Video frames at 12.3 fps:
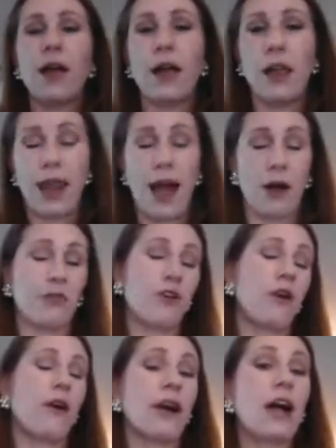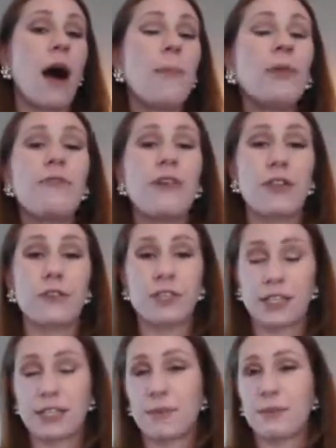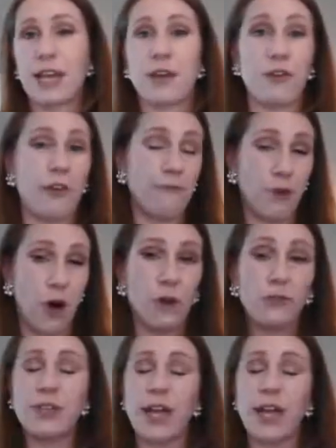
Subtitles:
Now, there are a couple of other systems that are involved,